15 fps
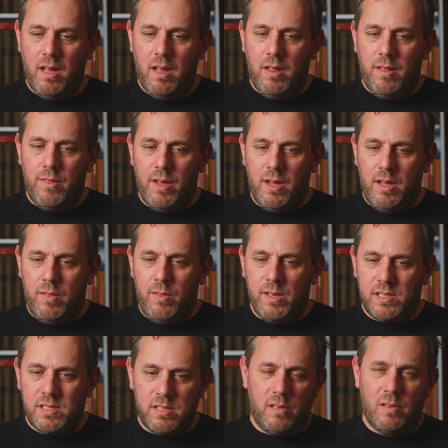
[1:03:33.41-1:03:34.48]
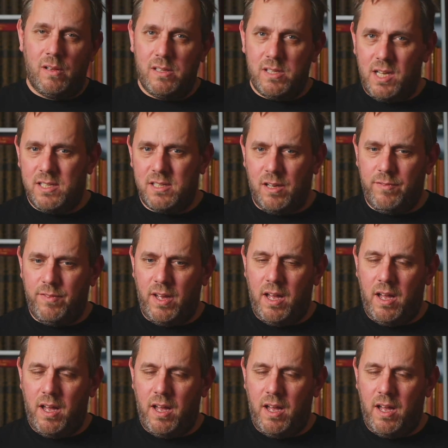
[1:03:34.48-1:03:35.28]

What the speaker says: the subtleties of it